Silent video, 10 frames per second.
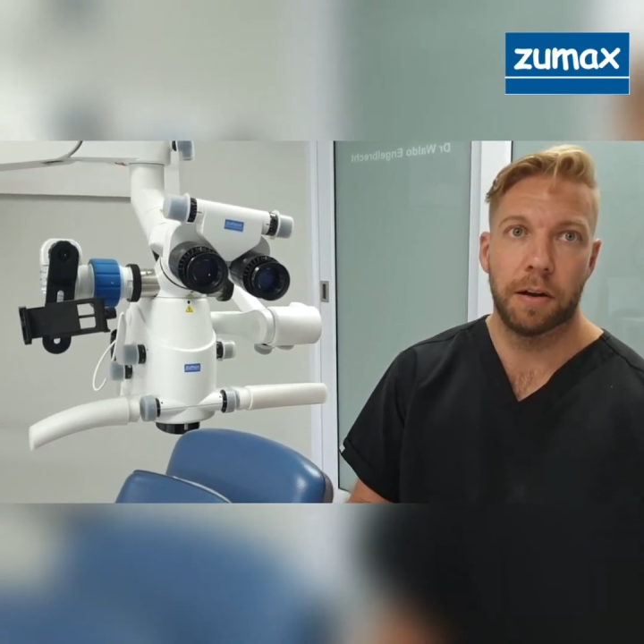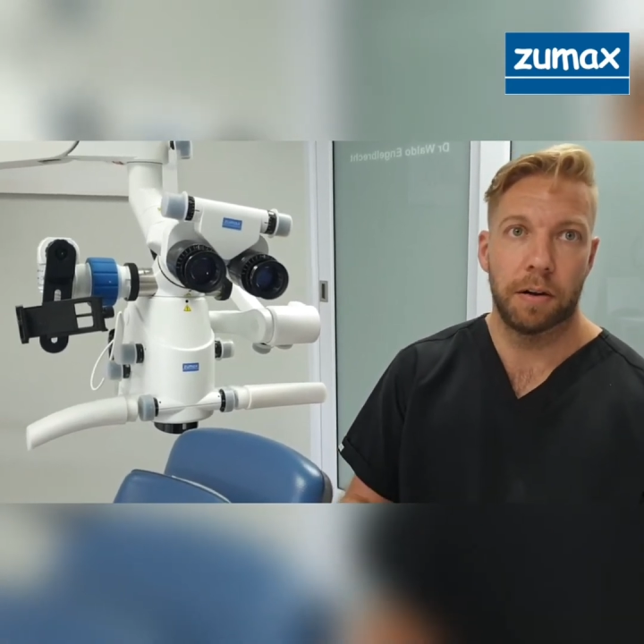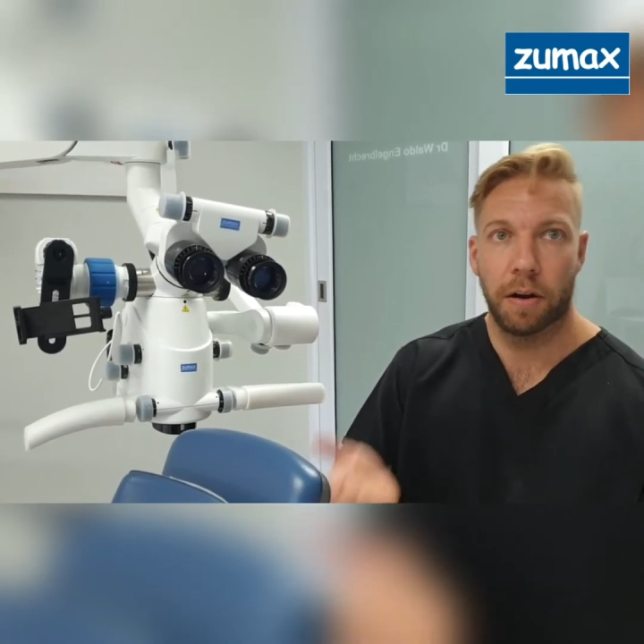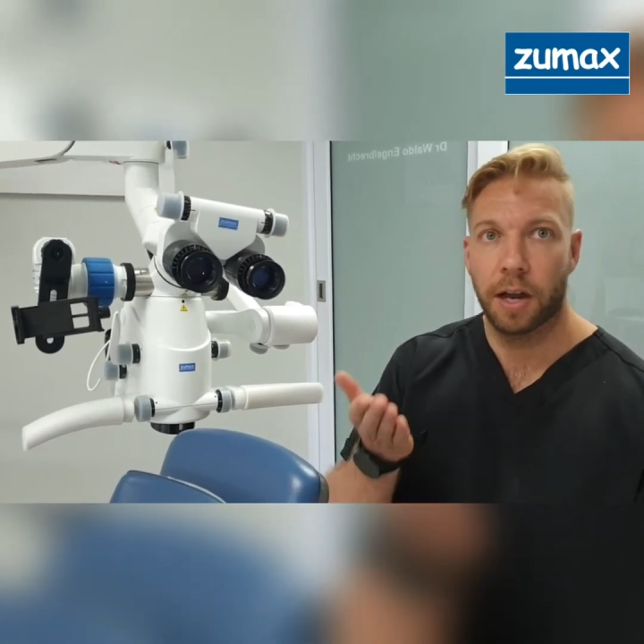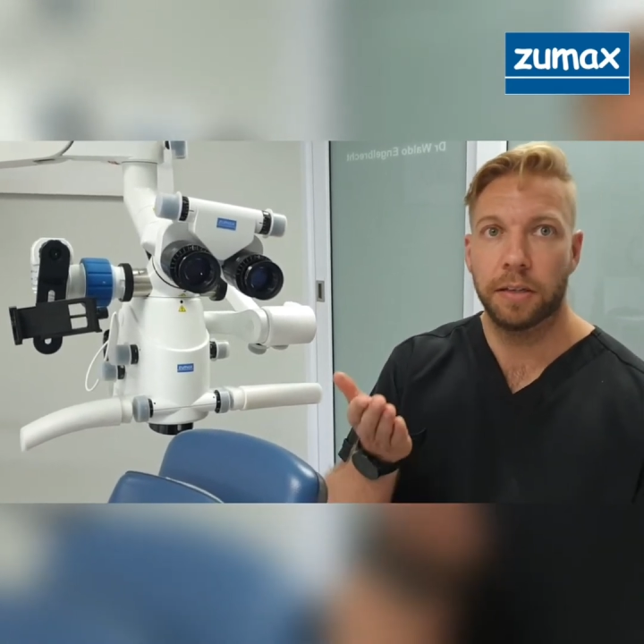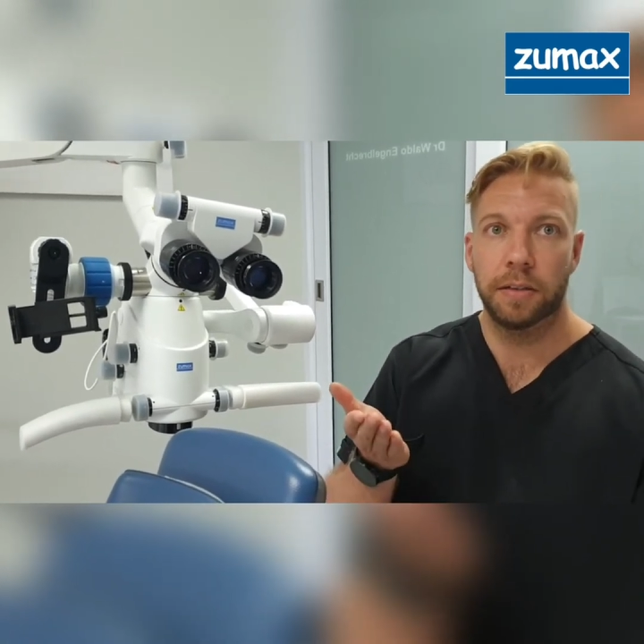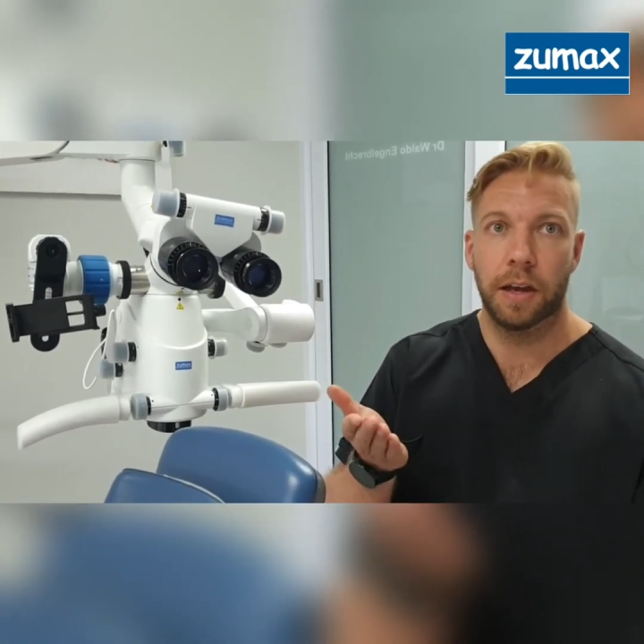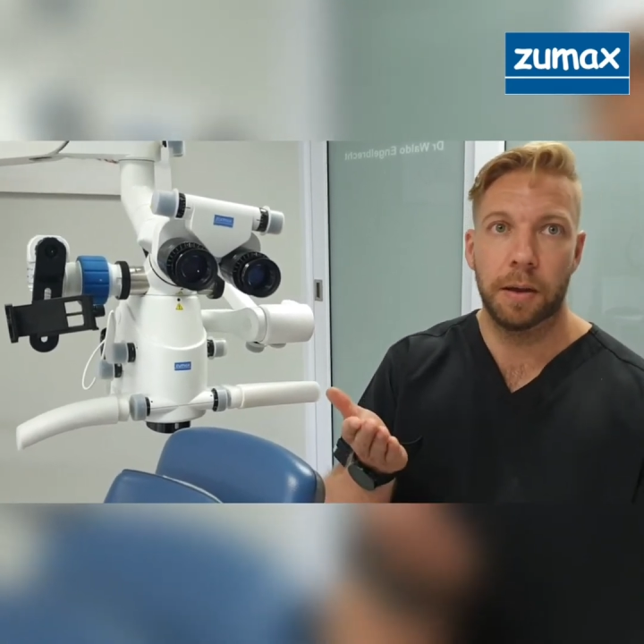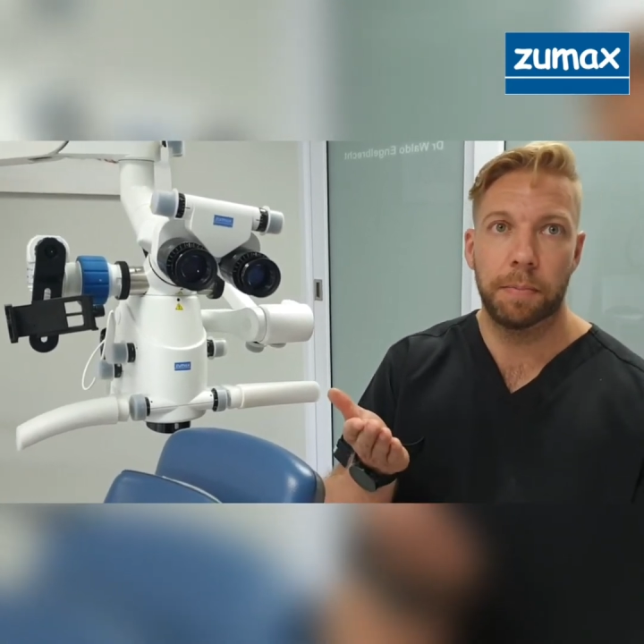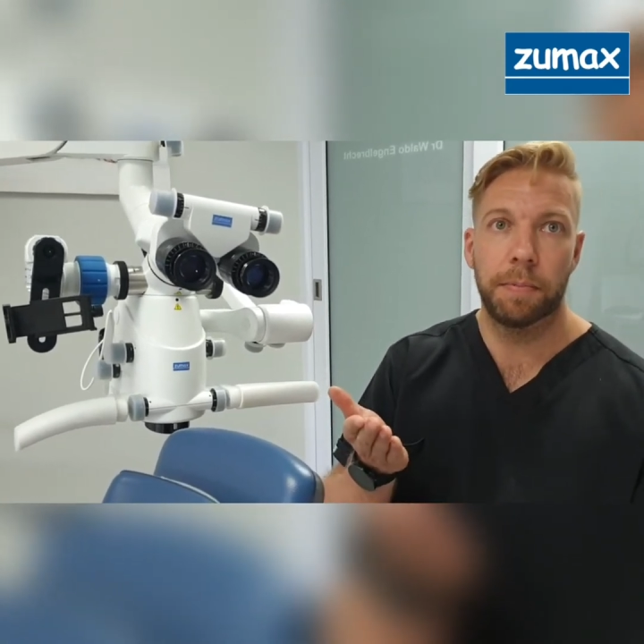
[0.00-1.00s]
right
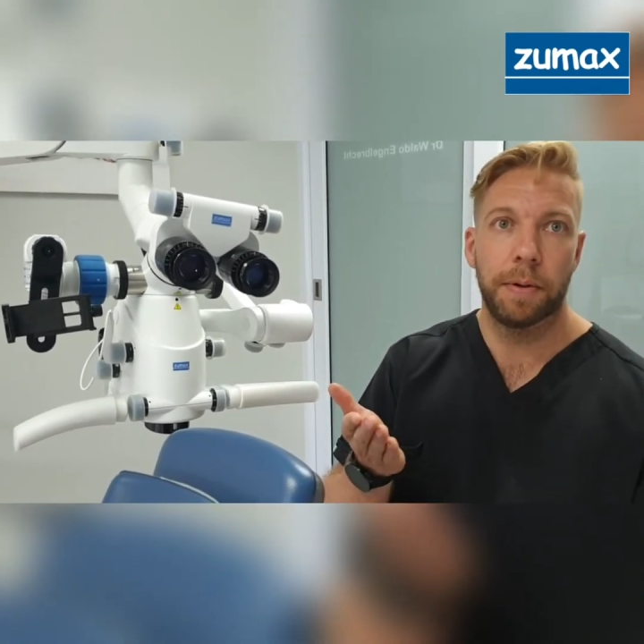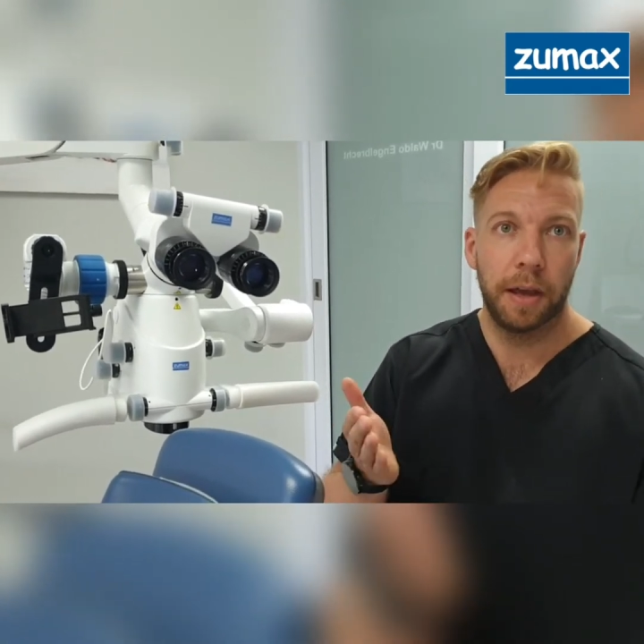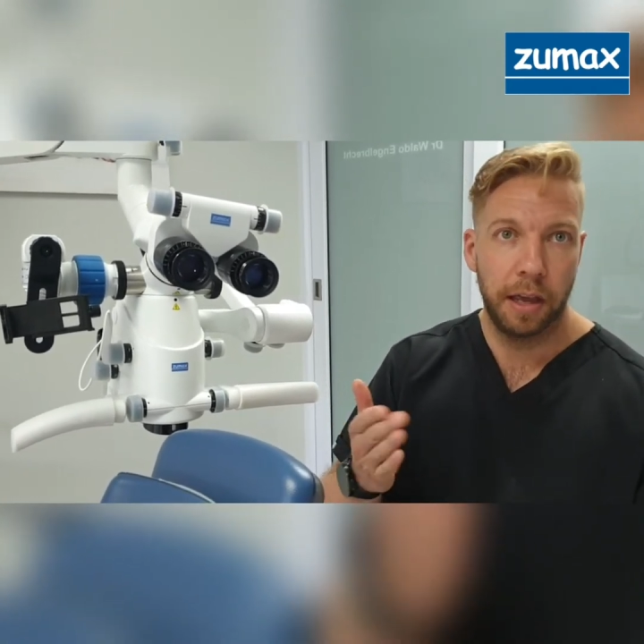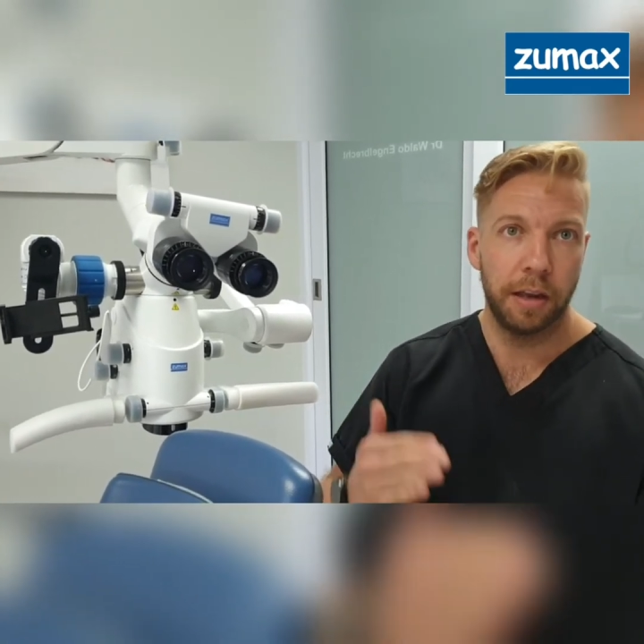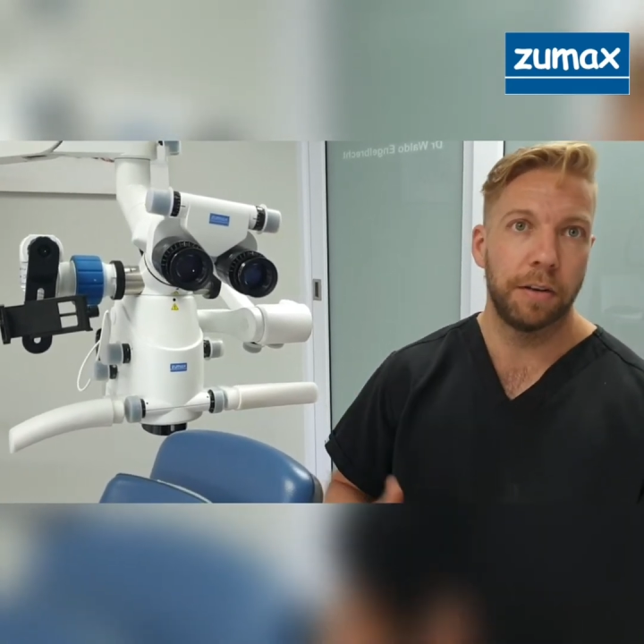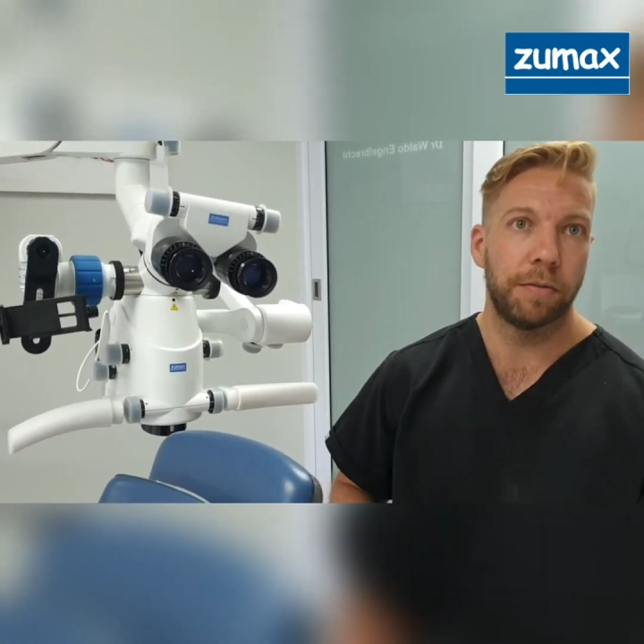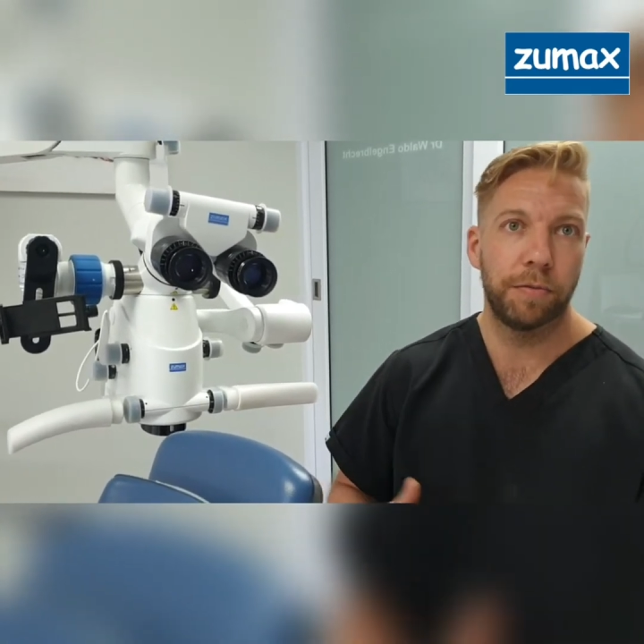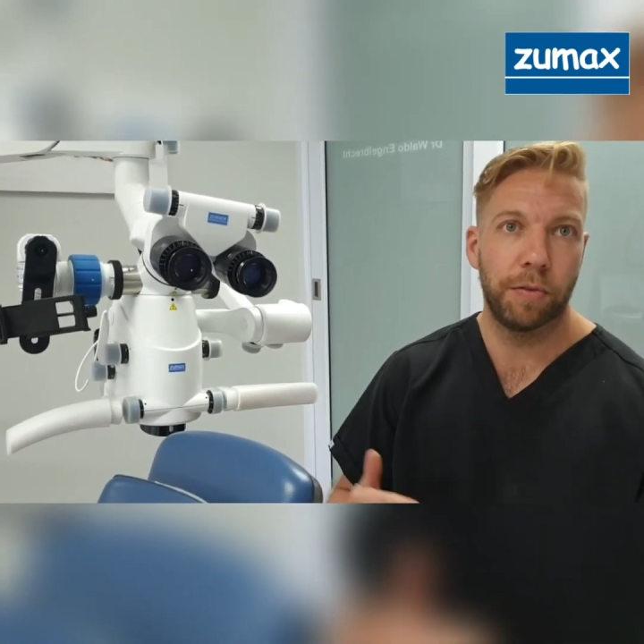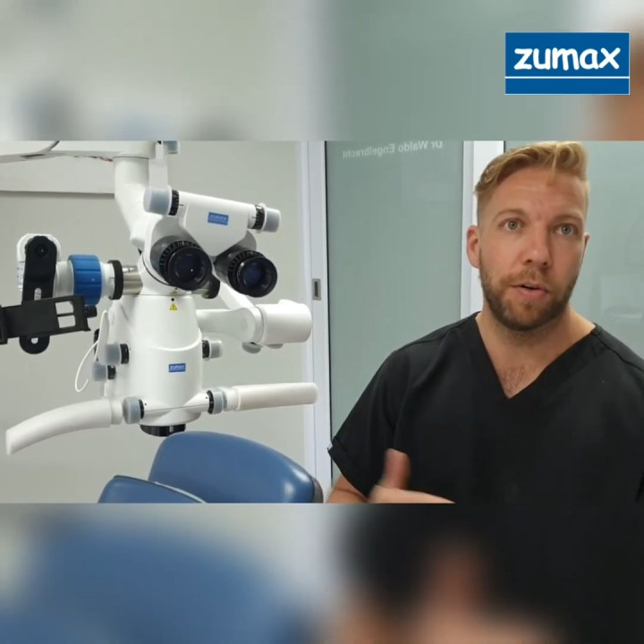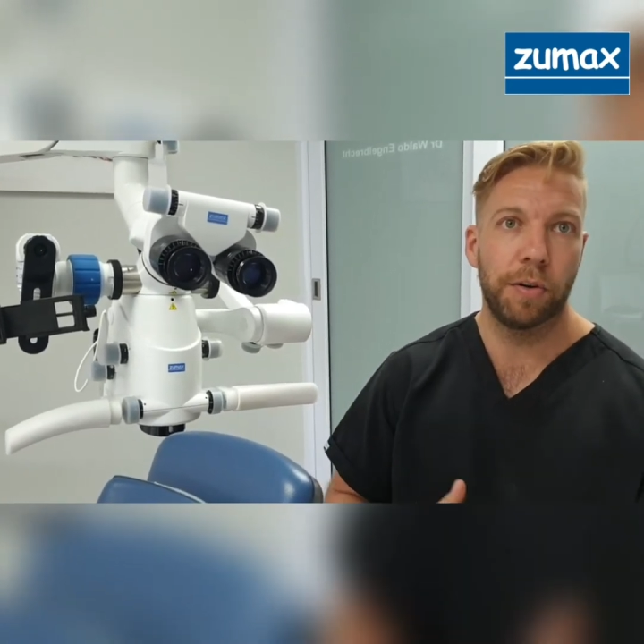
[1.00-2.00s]
up and
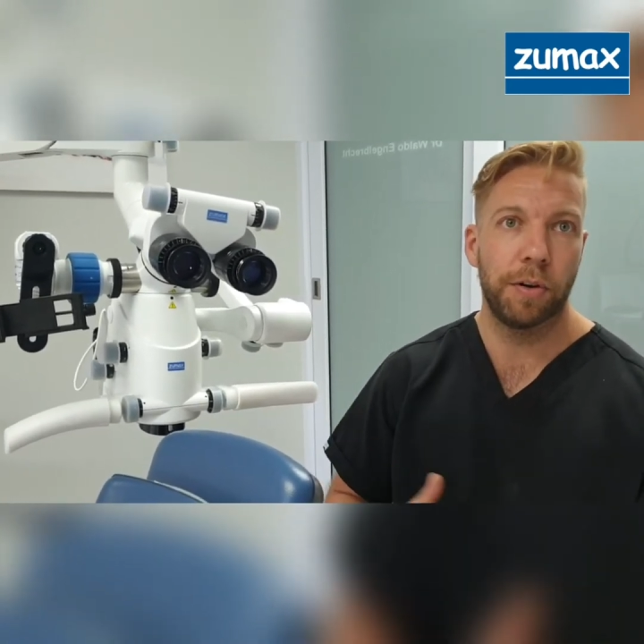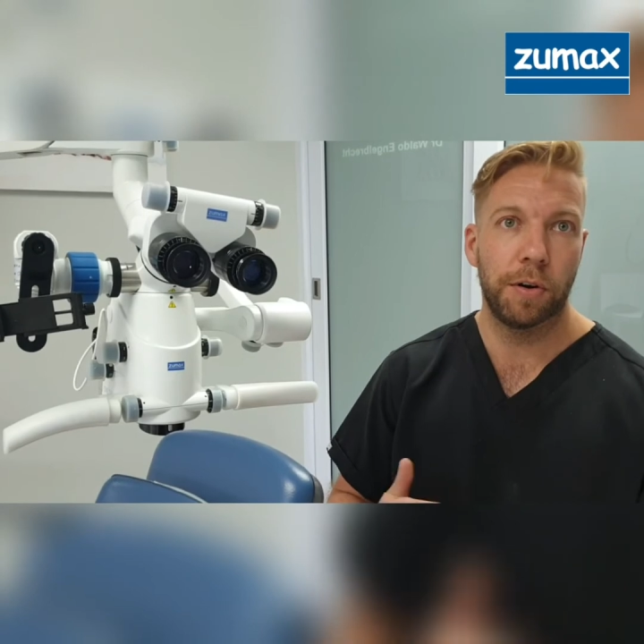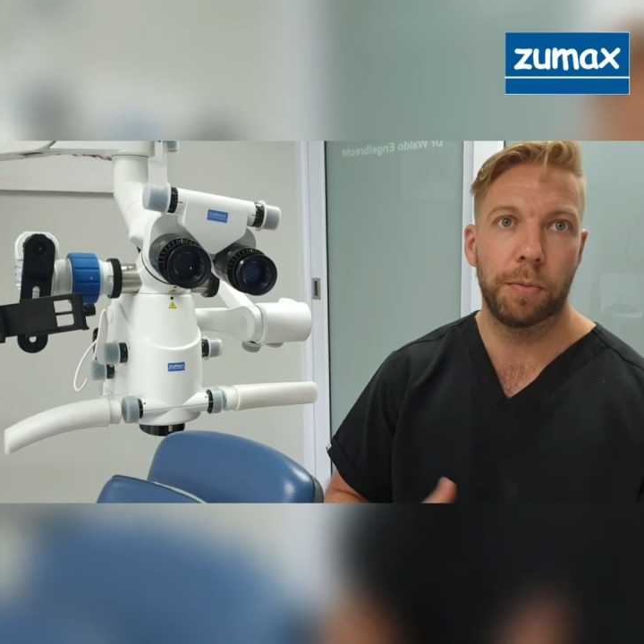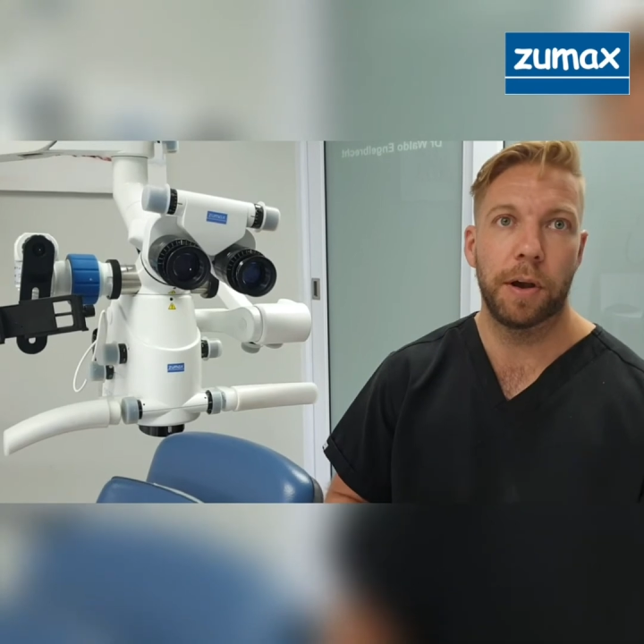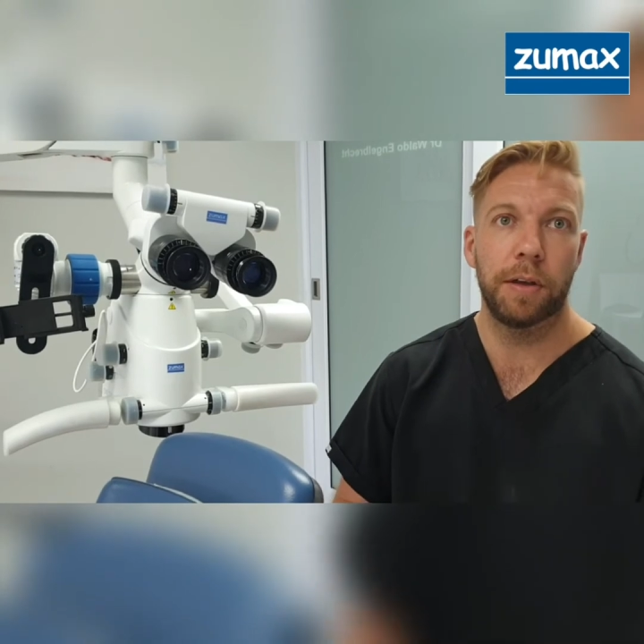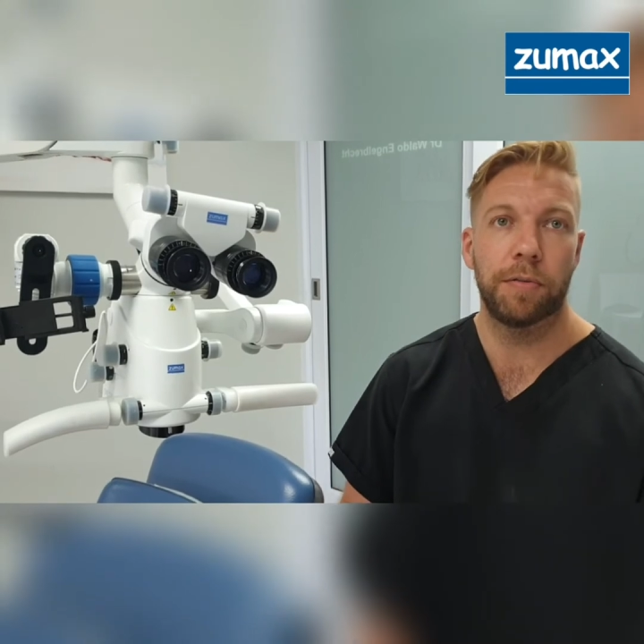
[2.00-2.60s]
far away